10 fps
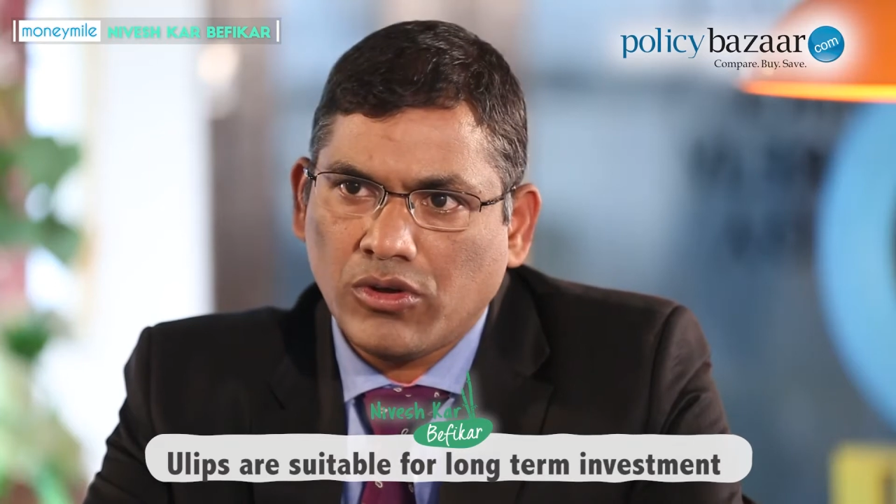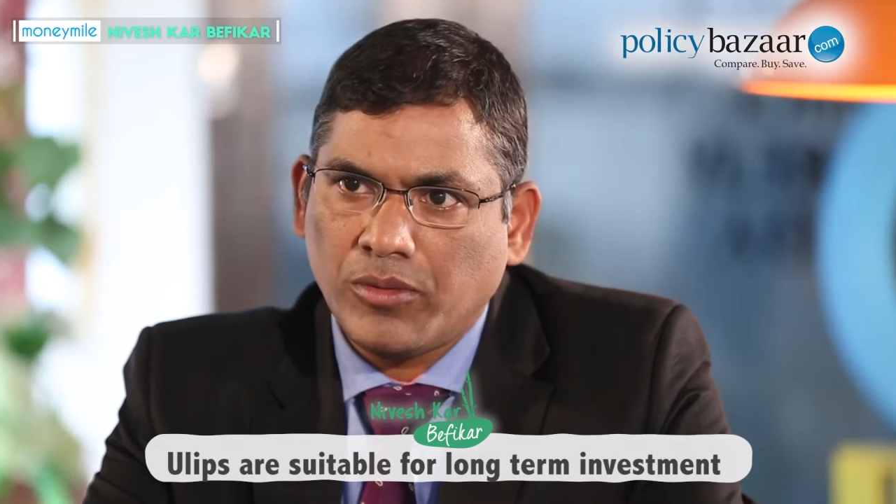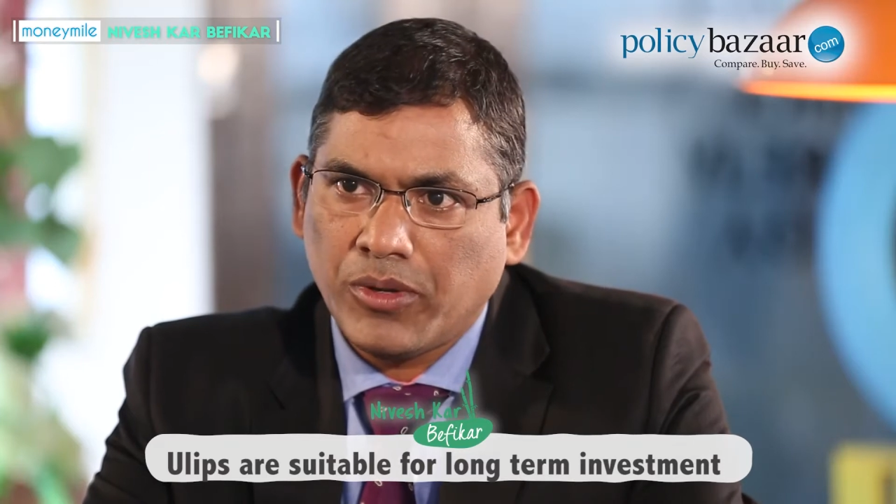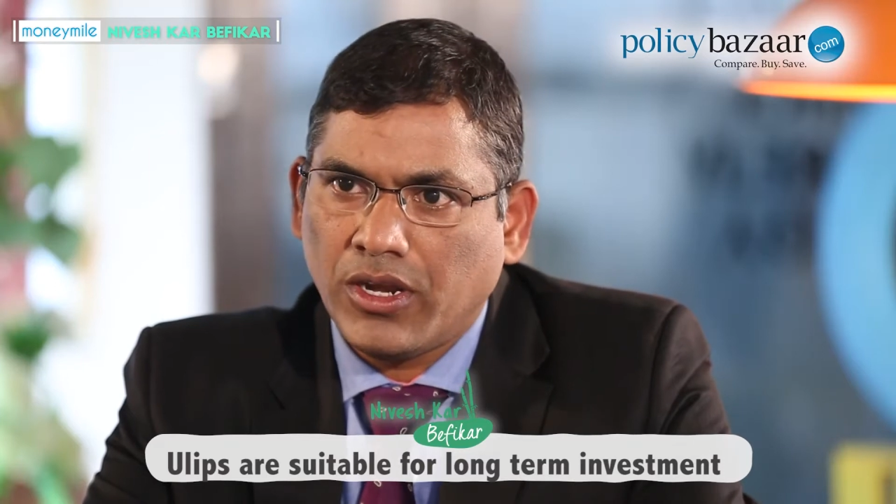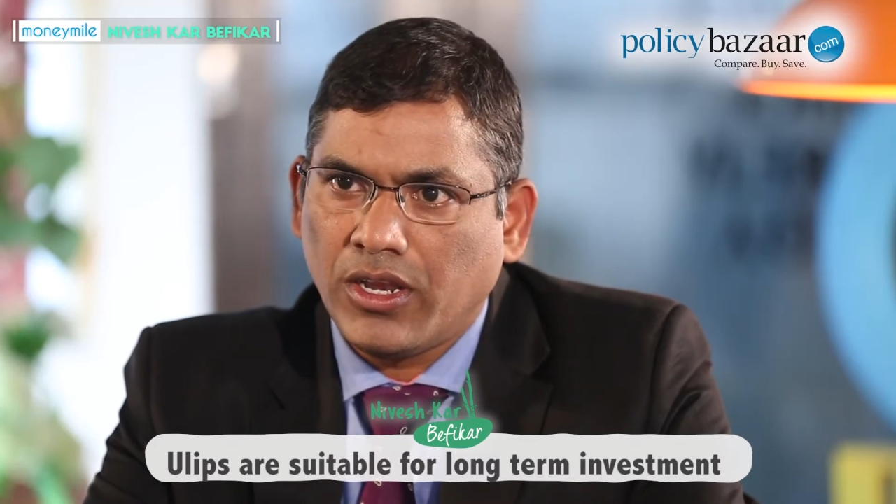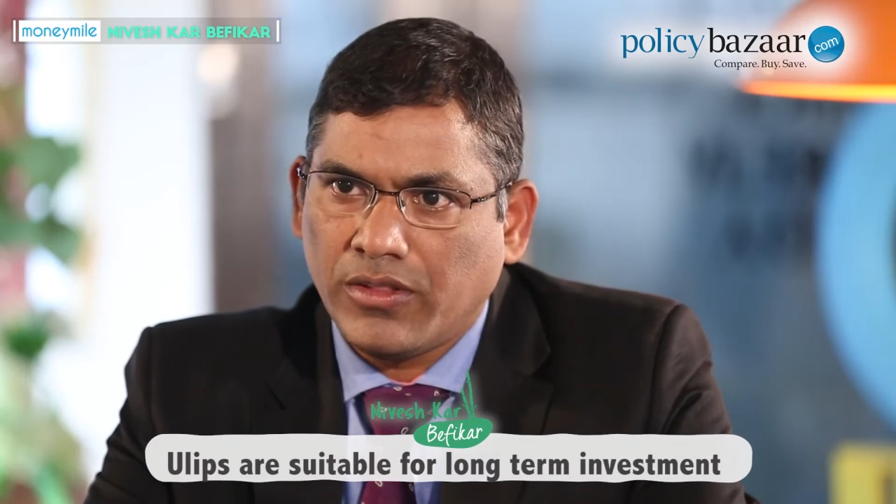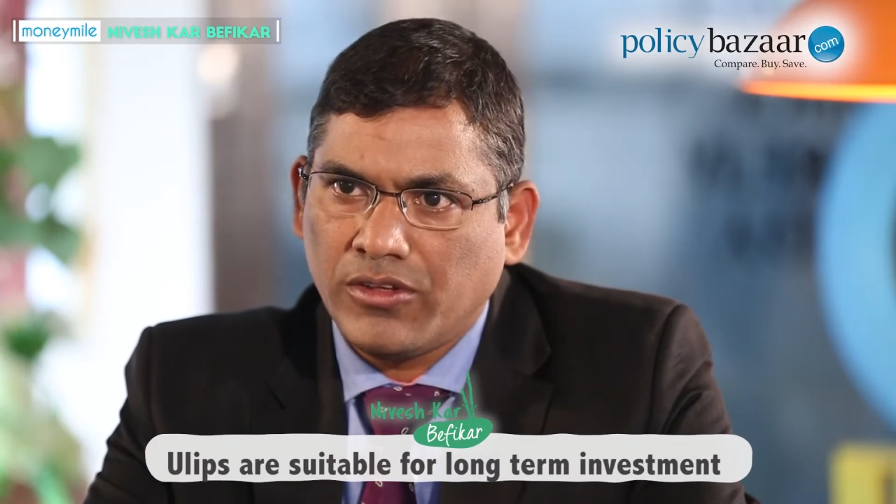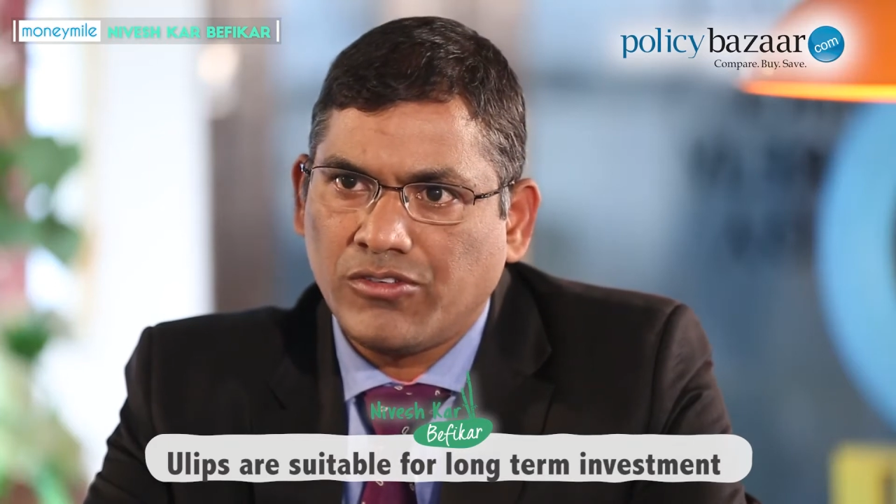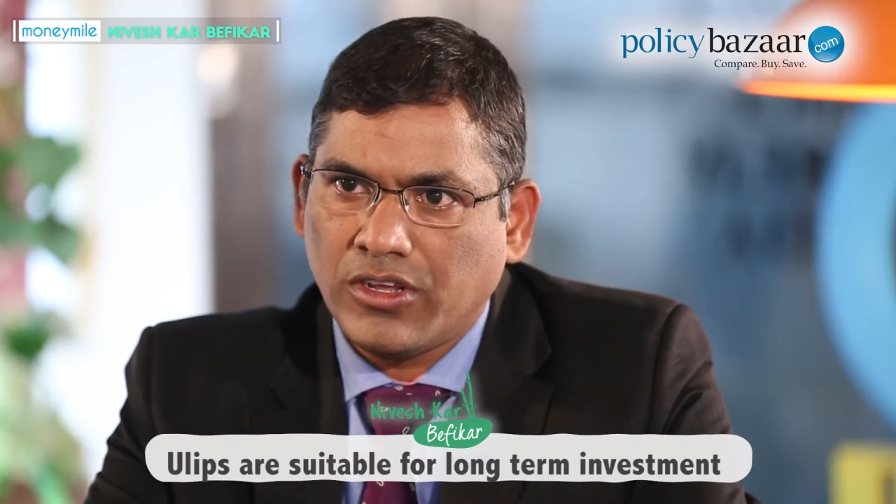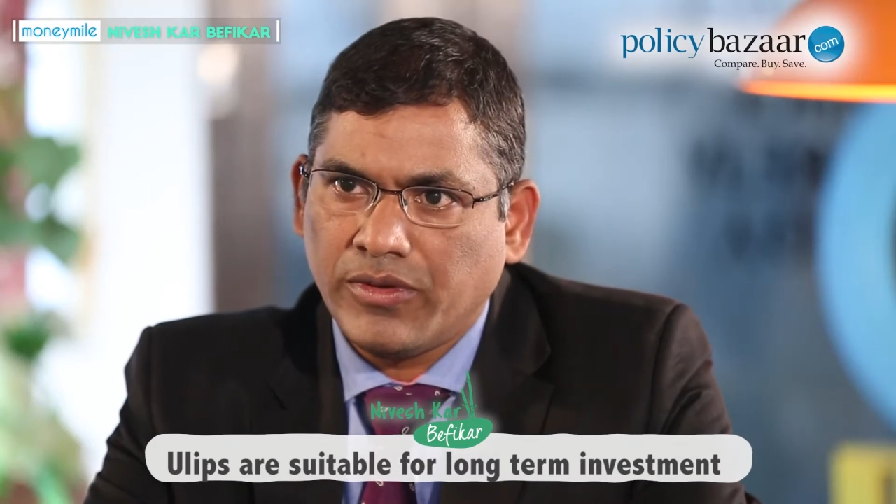typically
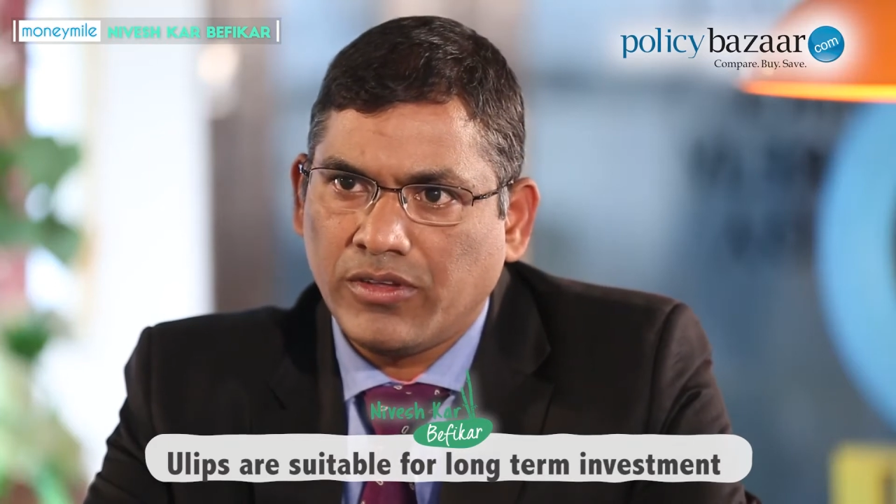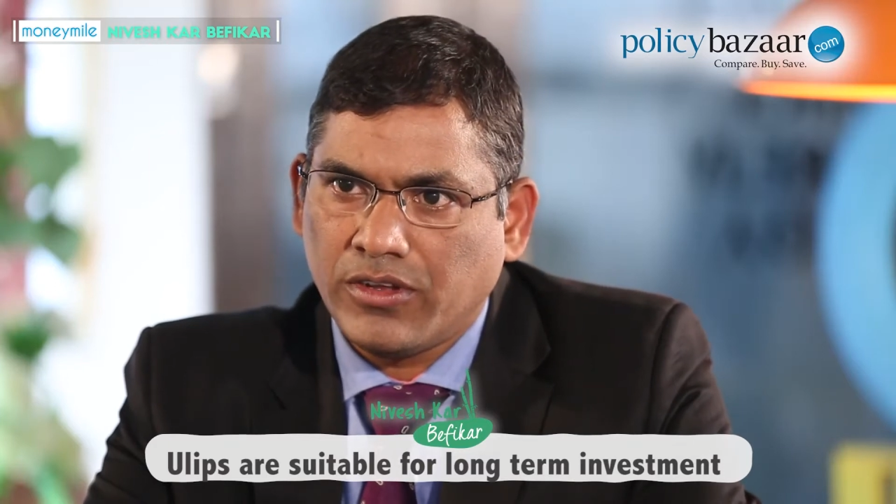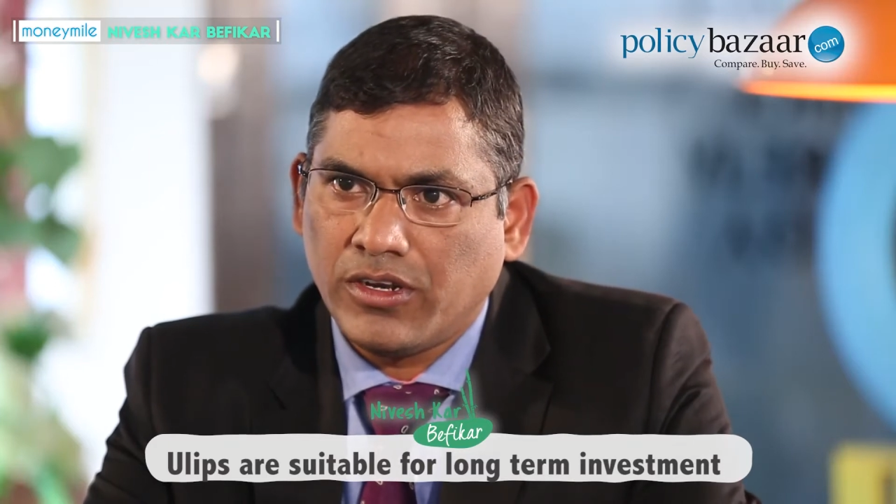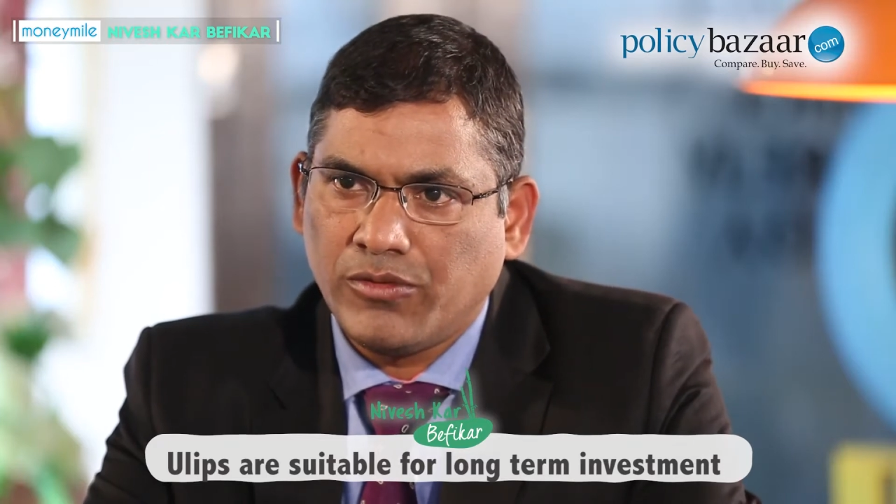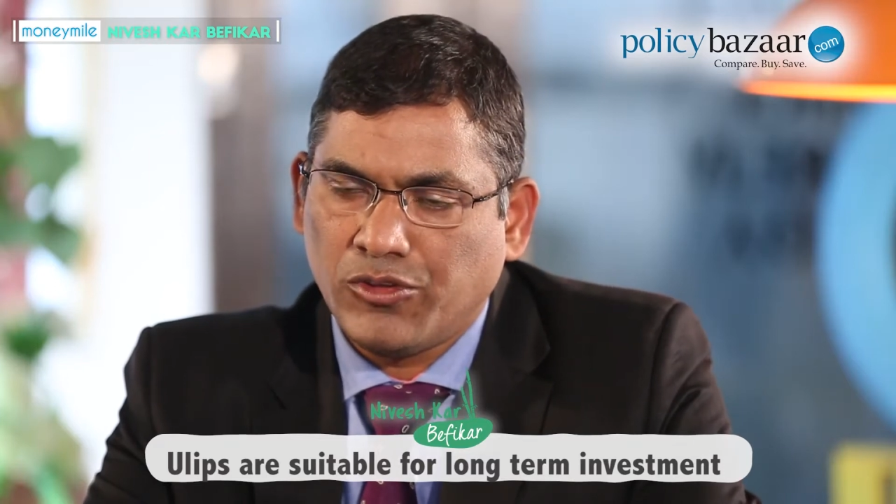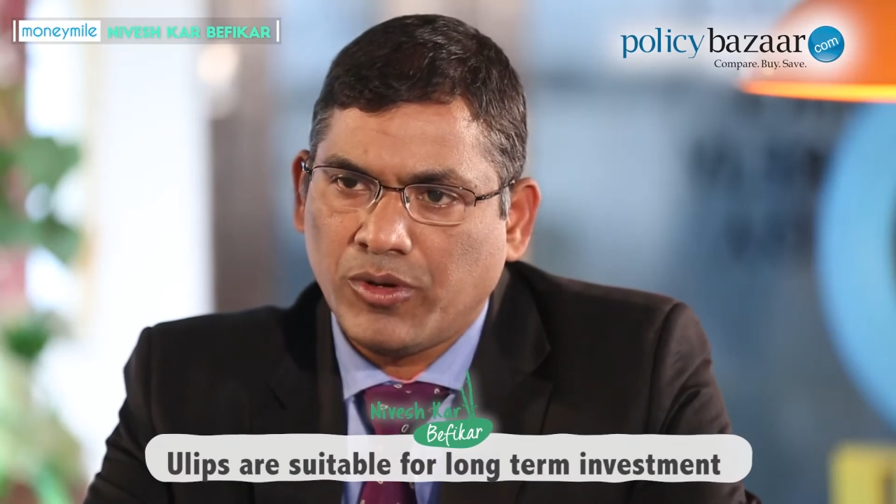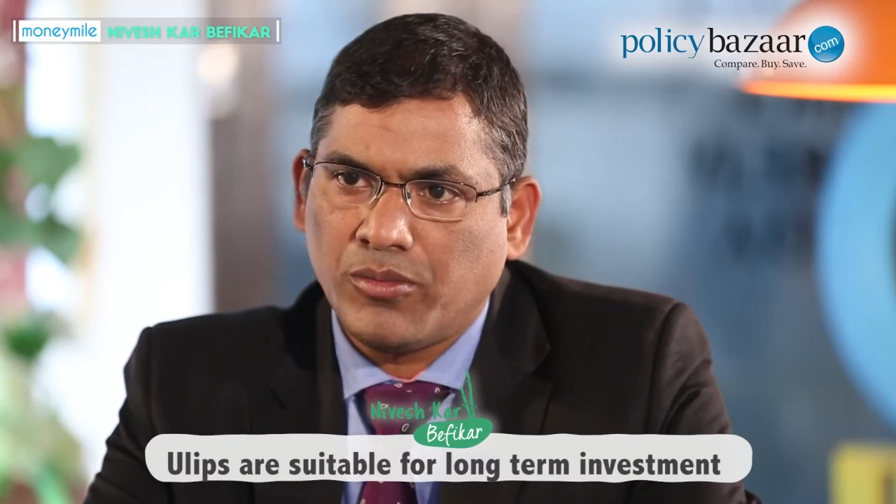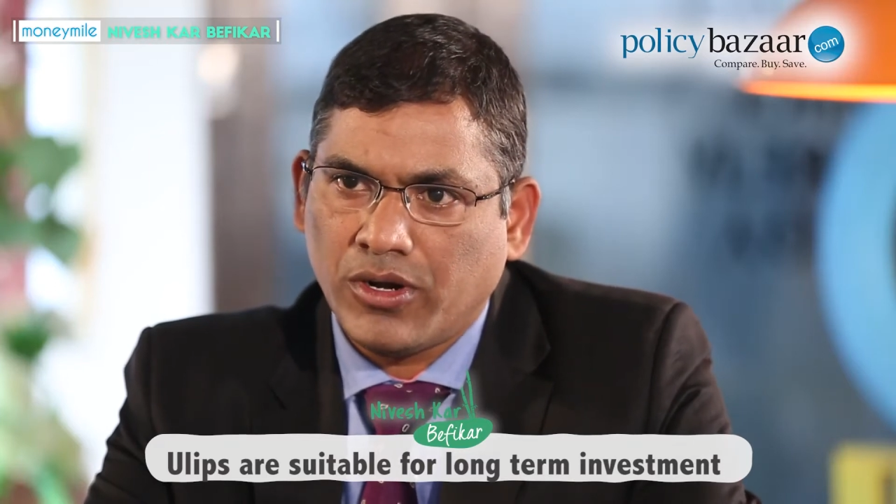other savings and investment